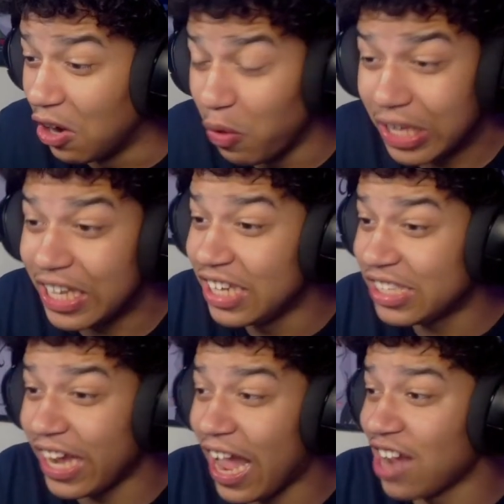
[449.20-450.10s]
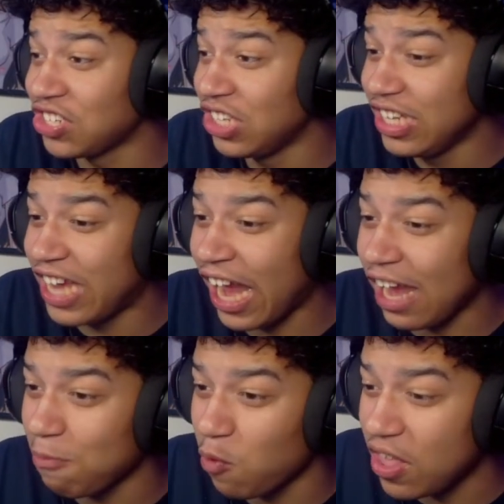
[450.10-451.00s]
Wait, Kisuke actually
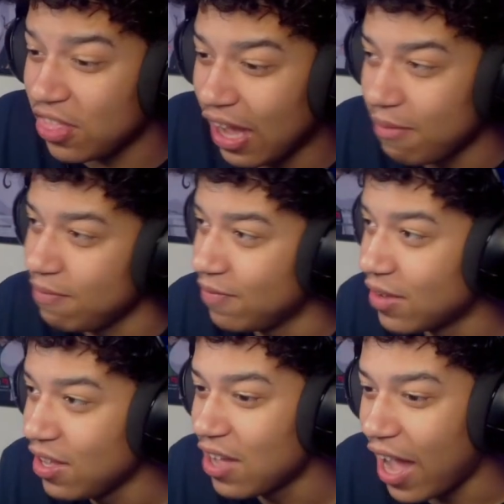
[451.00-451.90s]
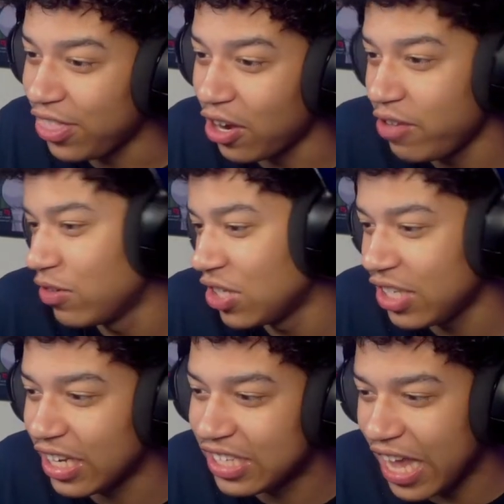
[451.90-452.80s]
came with them? I thought he would just
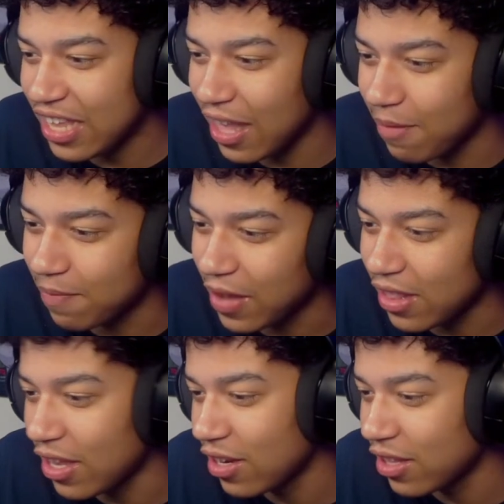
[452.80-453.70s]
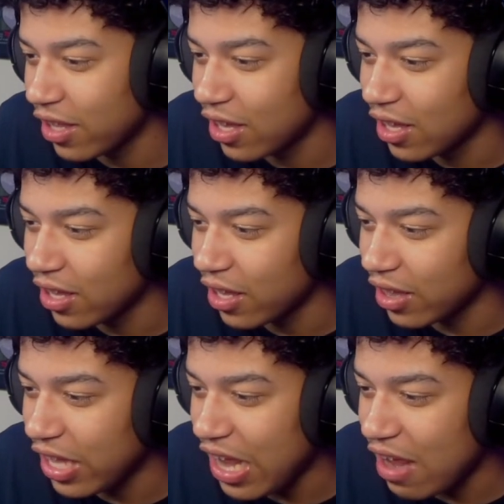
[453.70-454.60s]
like take them and then
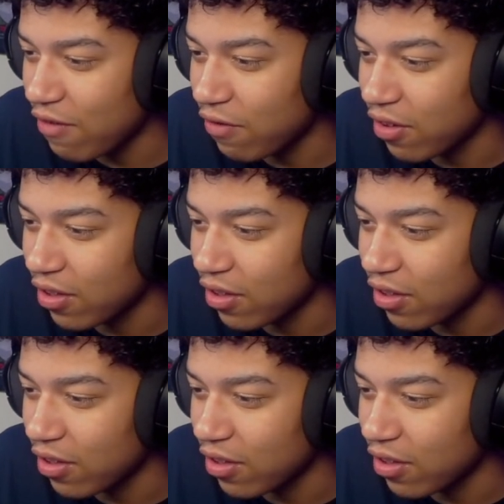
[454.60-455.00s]
leave.